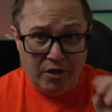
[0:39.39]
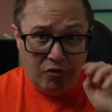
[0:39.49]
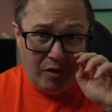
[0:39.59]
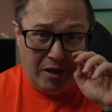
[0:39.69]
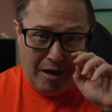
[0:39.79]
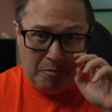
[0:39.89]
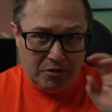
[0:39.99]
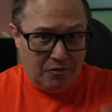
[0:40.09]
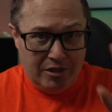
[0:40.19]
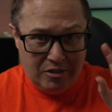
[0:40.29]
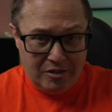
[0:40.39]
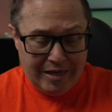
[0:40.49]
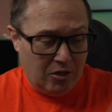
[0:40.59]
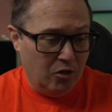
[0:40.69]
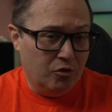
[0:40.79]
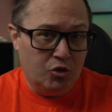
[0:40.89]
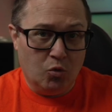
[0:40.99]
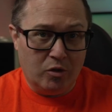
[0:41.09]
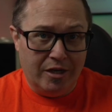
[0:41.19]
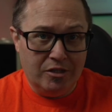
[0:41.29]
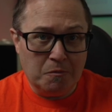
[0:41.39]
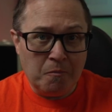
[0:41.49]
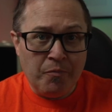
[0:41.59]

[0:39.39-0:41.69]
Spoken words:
So any Apple devices, download Shortcuts.